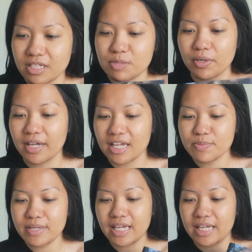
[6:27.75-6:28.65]
This book has
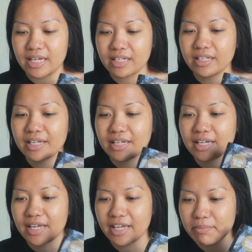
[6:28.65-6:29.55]
me giggling,
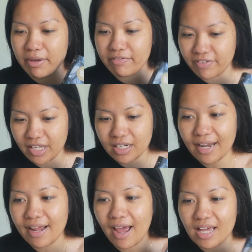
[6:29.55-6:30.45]
kicking my feet, and
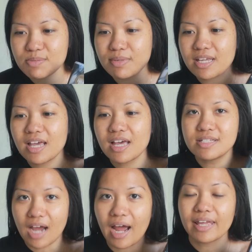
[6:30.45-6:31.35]
it has me
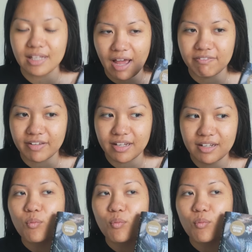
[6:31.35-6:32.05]
dying laughing.